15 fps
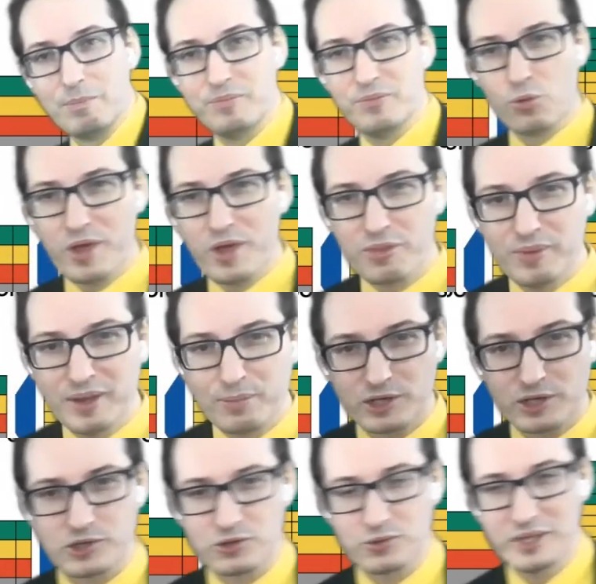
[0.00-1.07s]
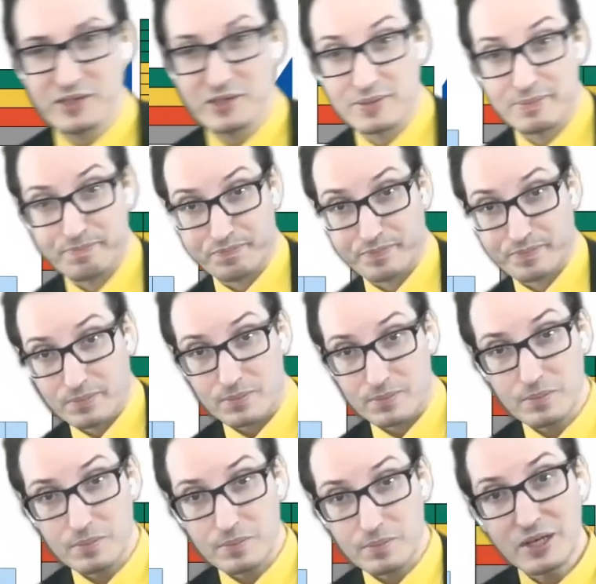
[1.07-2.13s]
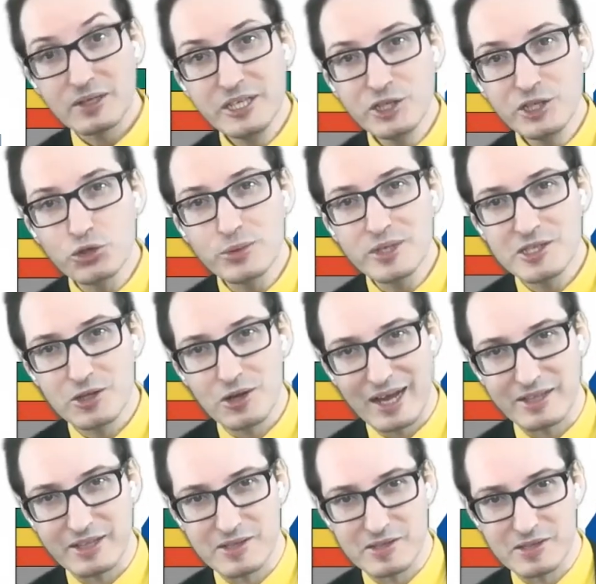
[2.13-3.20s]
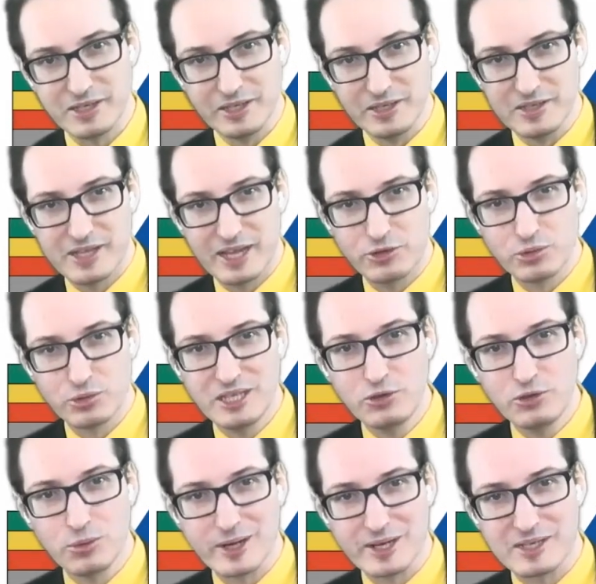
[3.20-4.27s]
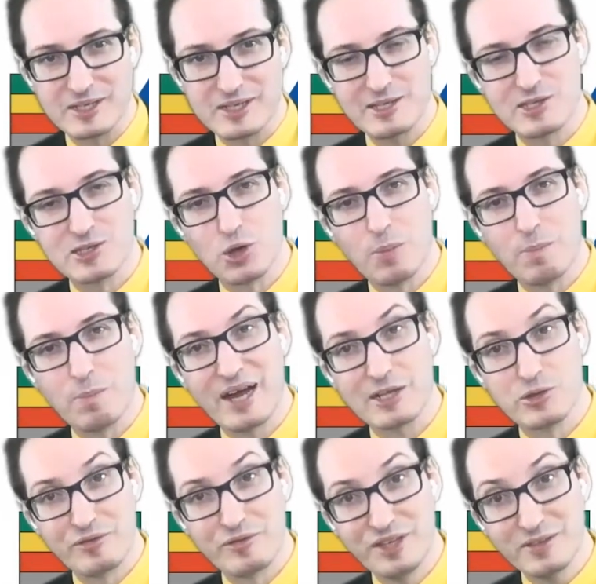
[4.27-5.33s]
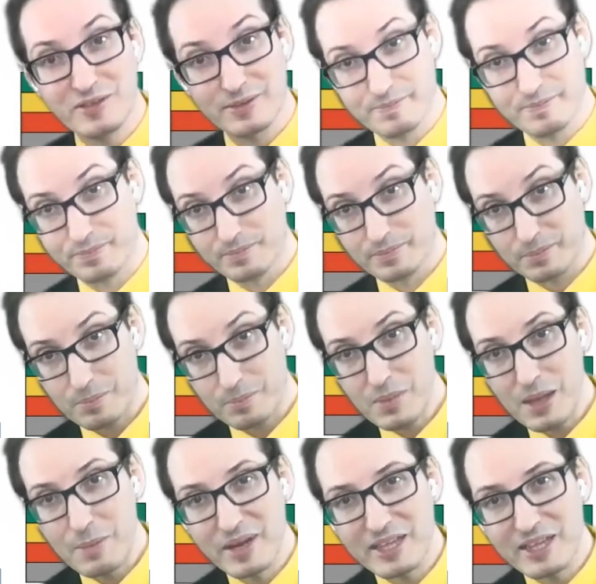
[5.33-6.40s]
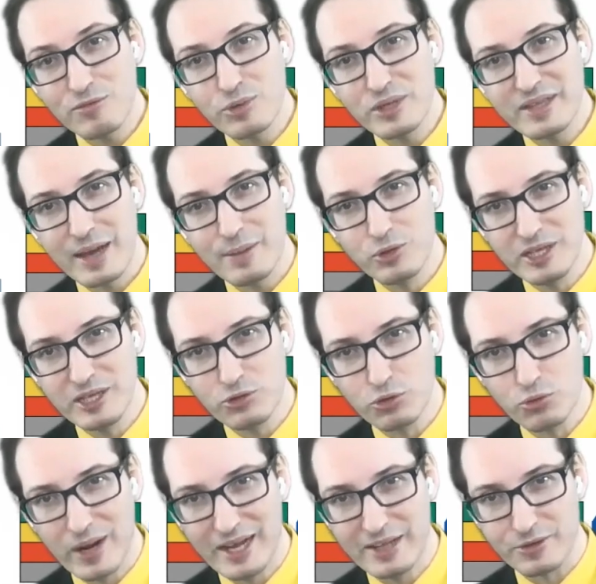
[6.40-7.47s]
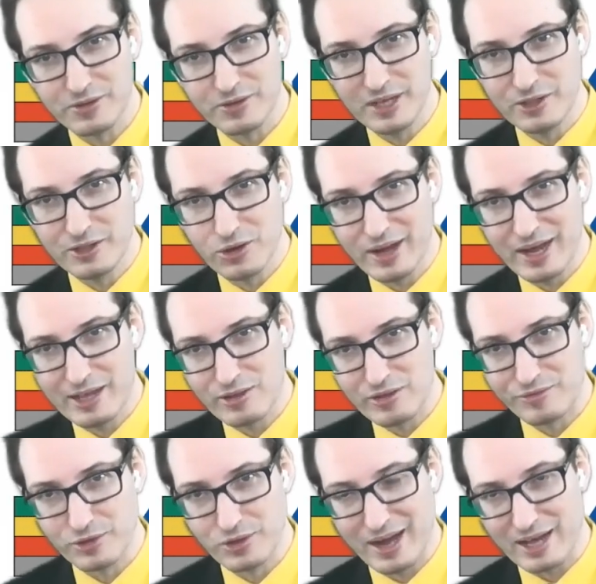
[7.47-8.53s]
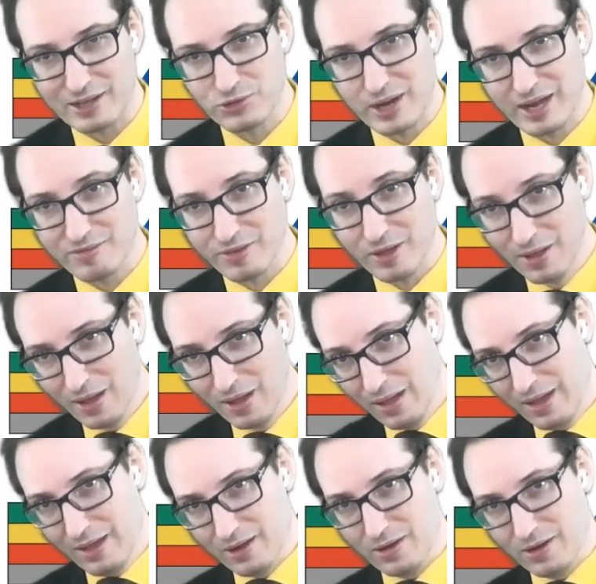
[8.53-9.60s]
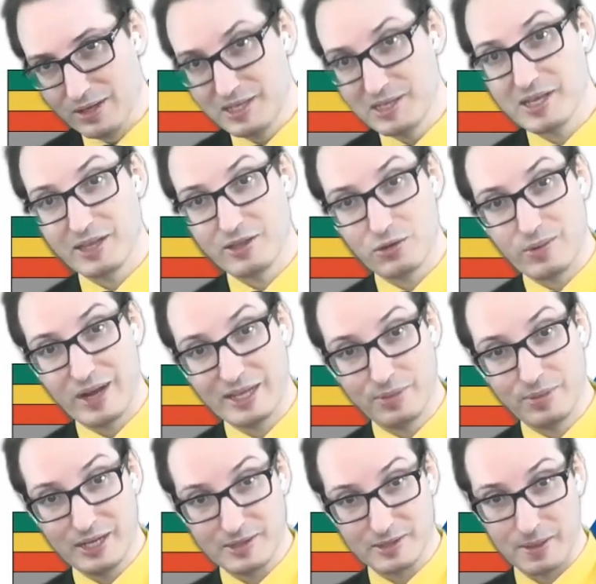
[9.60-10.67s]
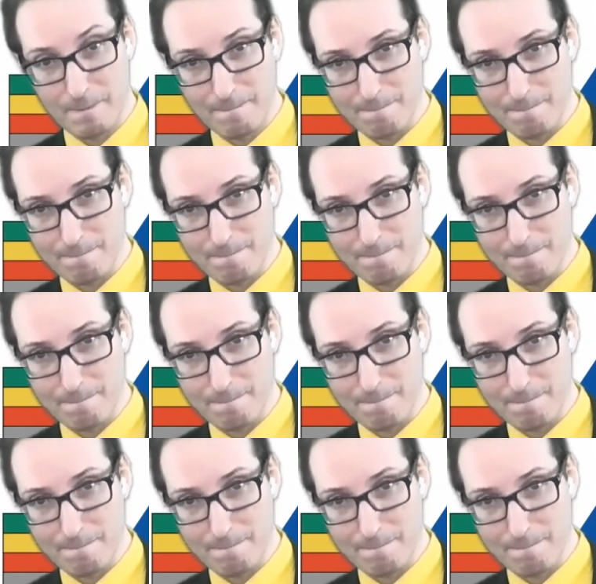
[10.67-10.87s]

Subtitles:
With B+ trees, the issue is the latency, is that you need to access some parts of it, but every time you need to wait until the head of the hard drive is at the right place.